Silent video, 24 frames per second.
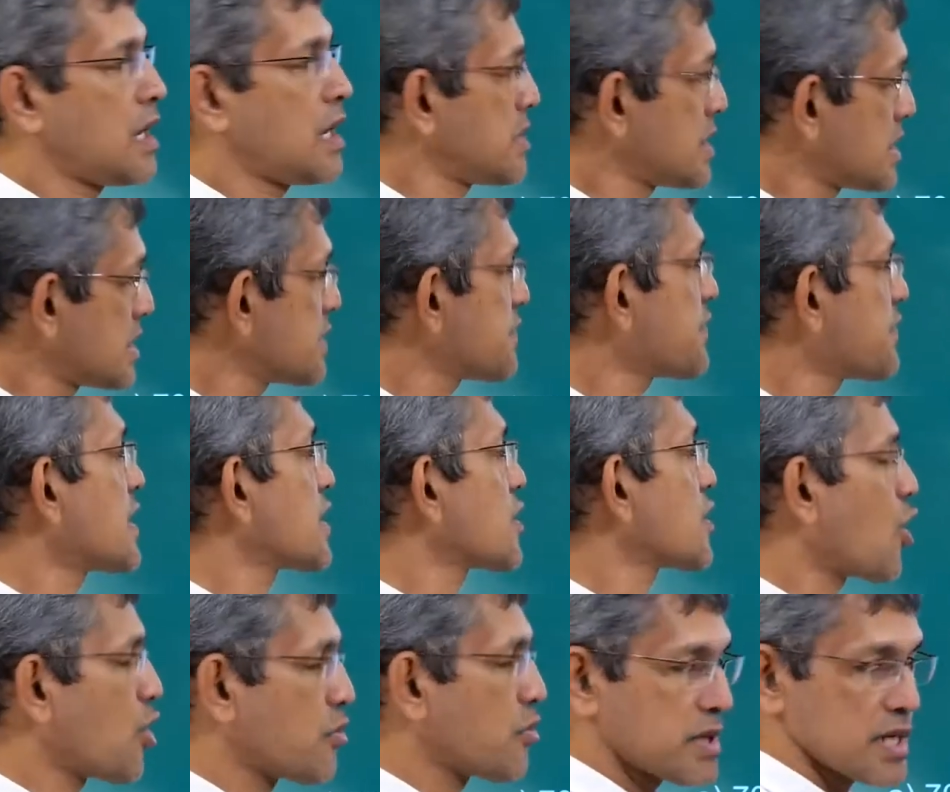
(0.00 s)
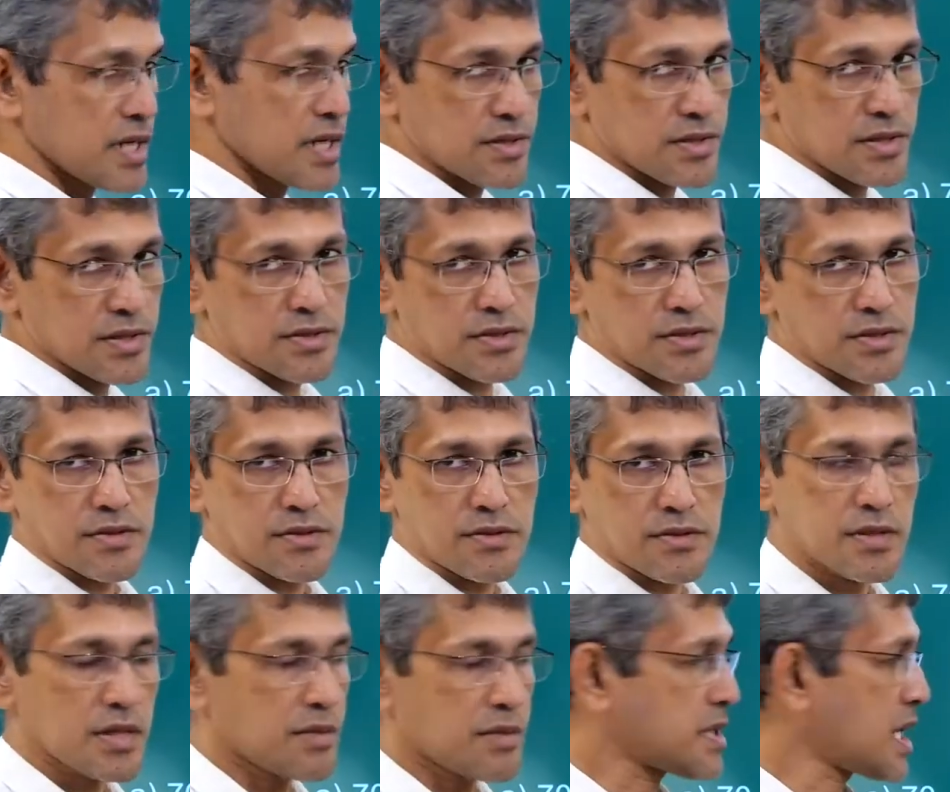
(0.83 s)
Different combinations.
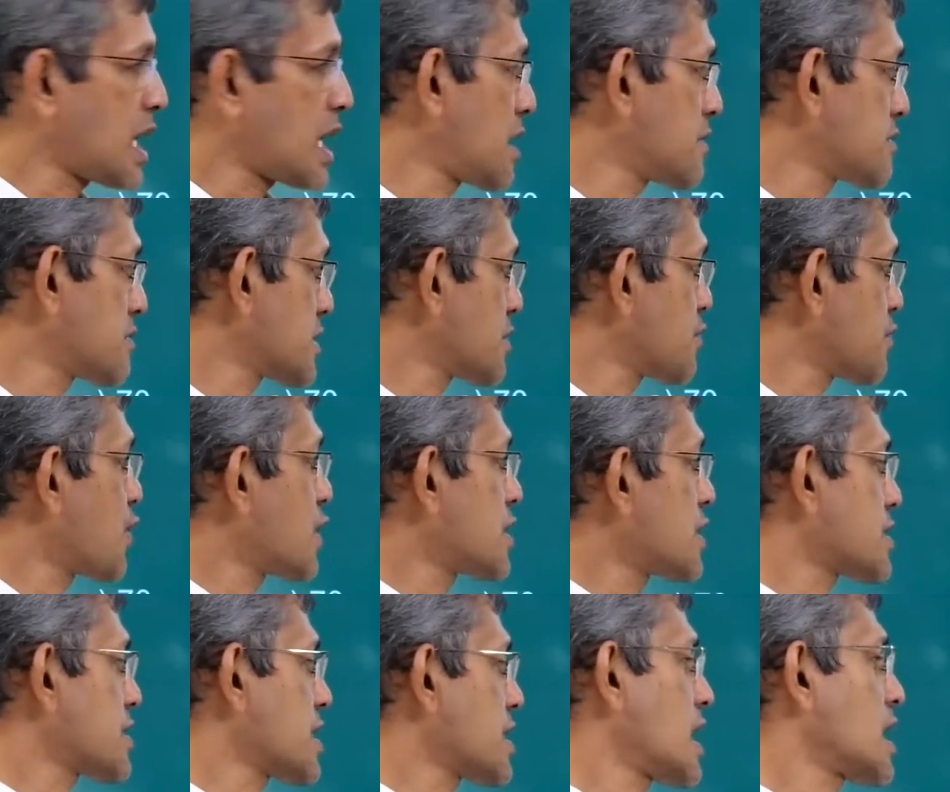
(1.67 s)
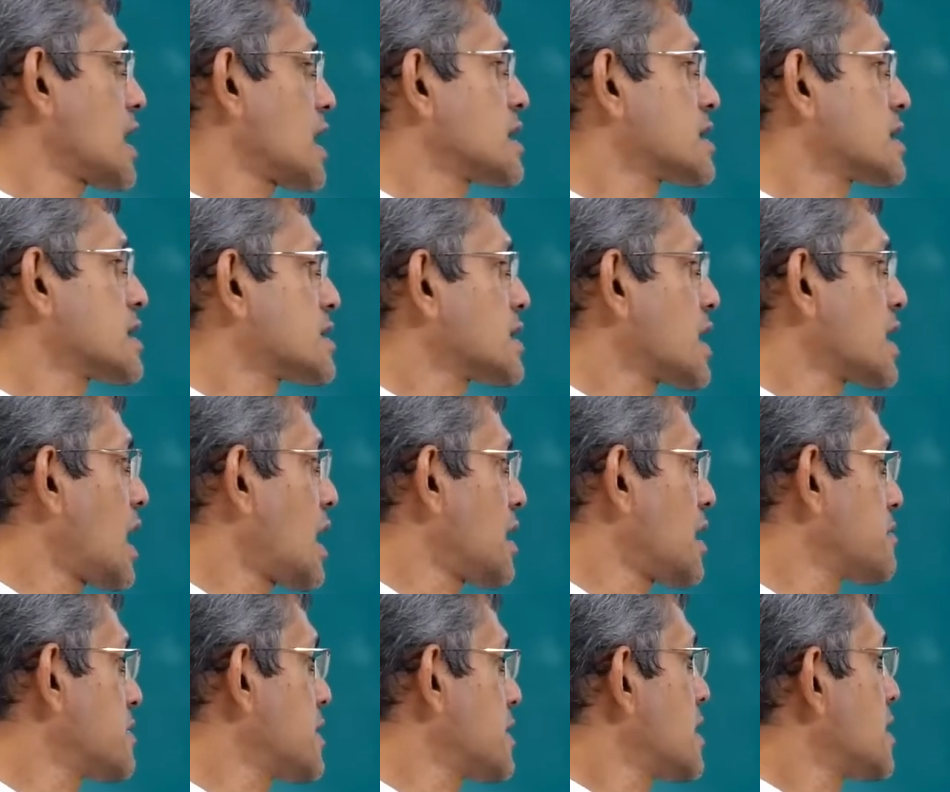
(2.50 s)
Sometimes 1 triangle at a
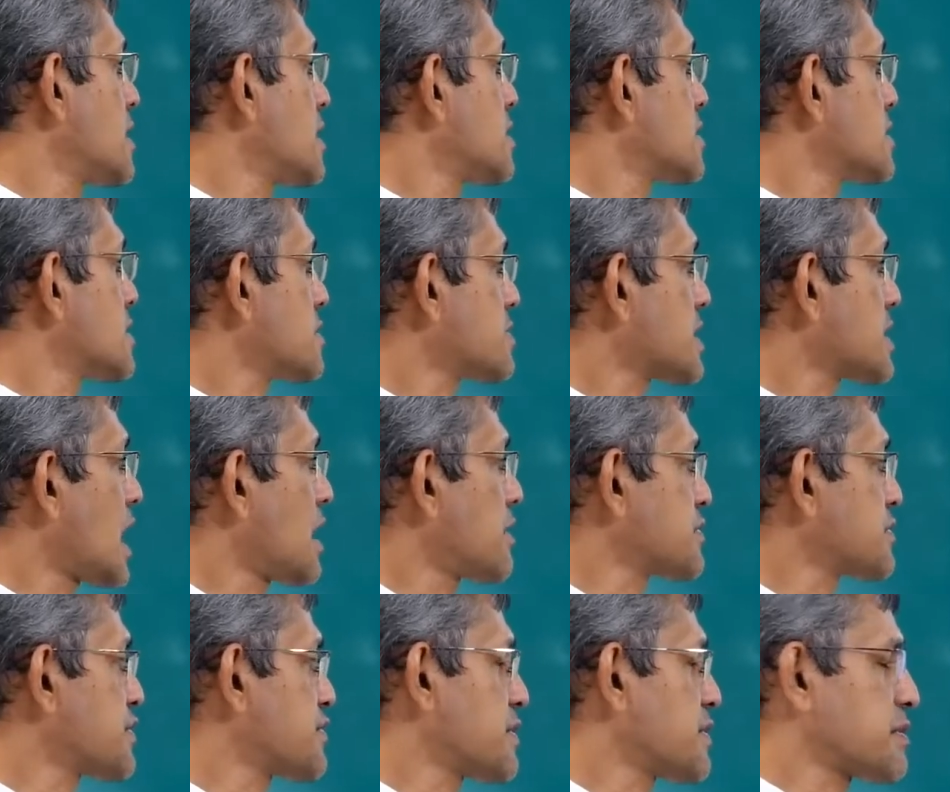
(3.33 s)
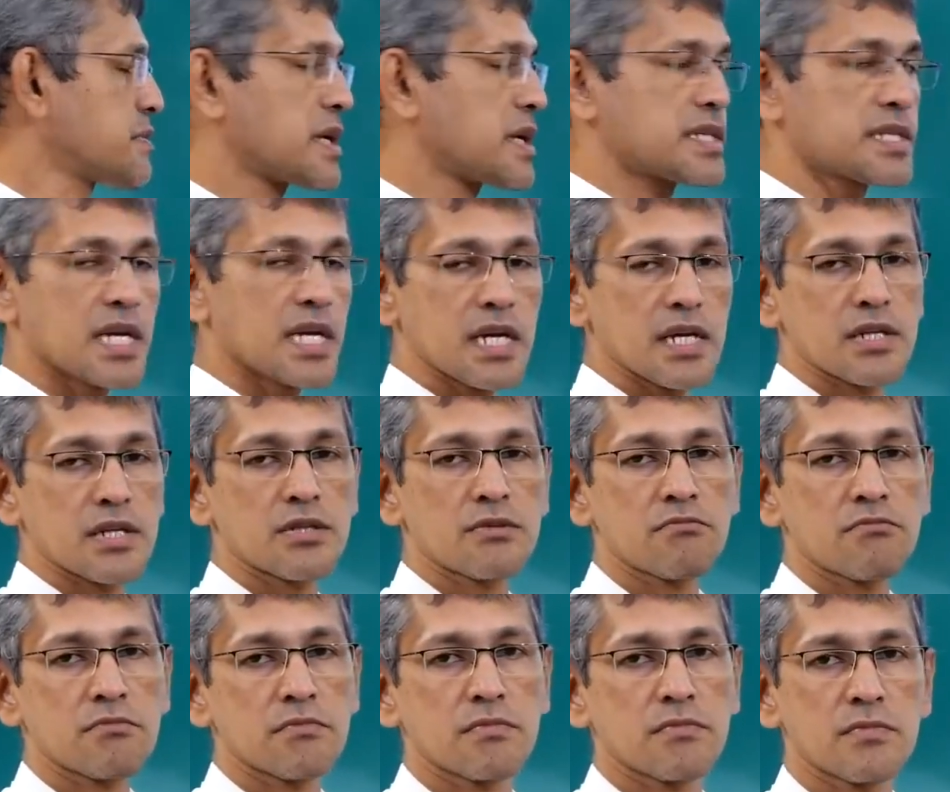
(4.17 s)
time. Sometimes we may
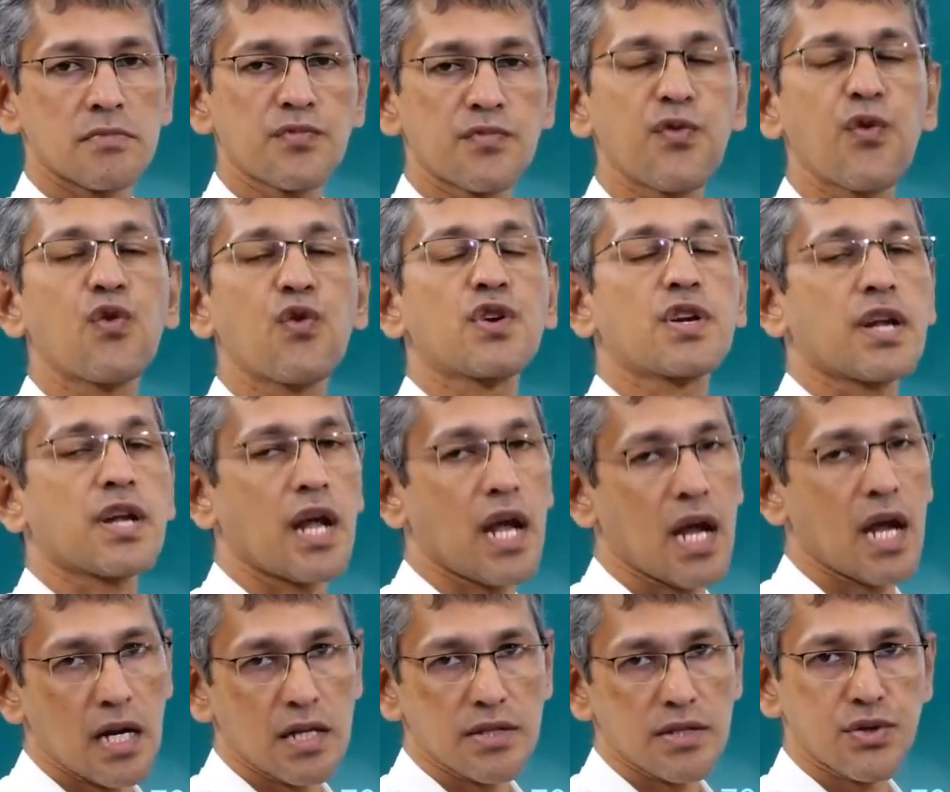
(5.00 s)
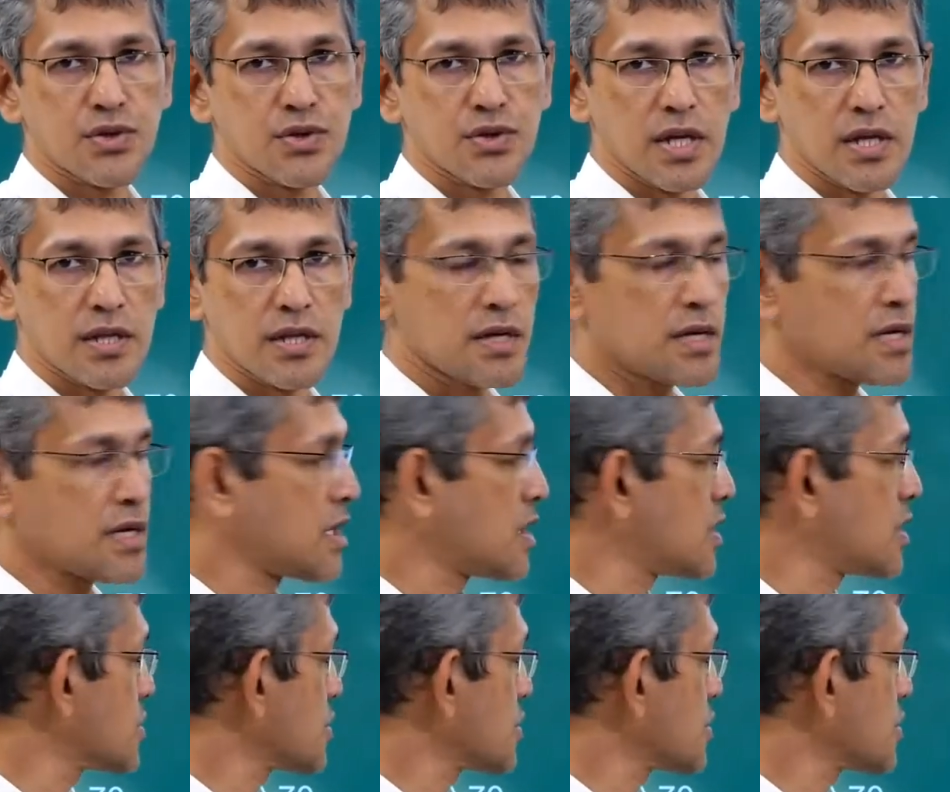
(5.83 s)
take 4 triangles together.